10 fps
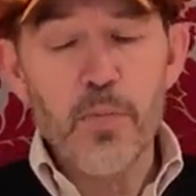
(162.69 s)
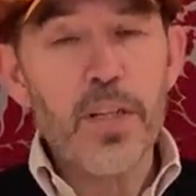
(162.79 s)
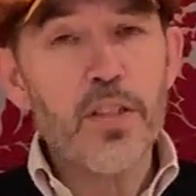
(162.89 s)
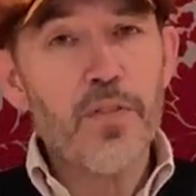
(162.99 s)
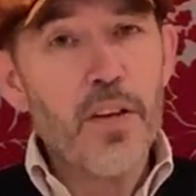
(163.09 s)
but
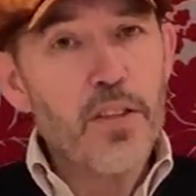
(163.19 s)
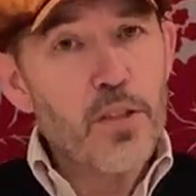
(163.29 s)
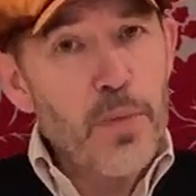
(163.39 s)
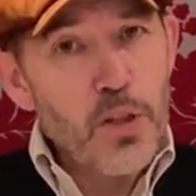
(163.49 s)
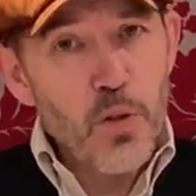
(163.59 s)
he's found a
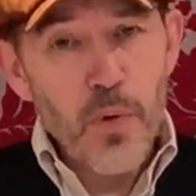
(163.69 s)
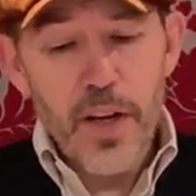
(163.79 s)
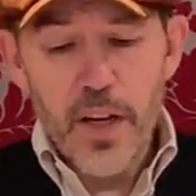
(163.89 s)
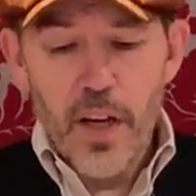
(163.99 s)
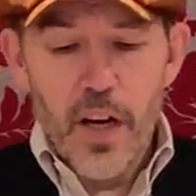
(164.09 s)
special
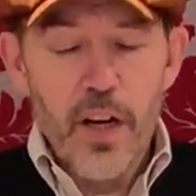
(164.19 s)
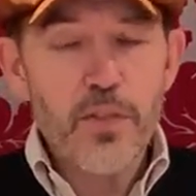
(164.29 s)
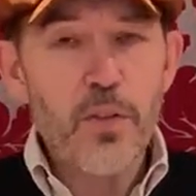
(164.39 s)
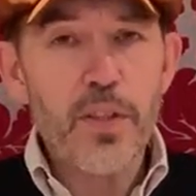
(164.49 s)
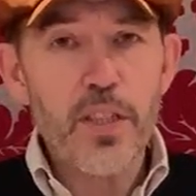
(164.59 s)
way
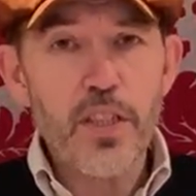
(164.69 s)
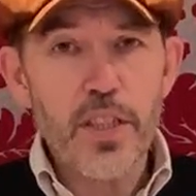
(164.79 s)
of doing these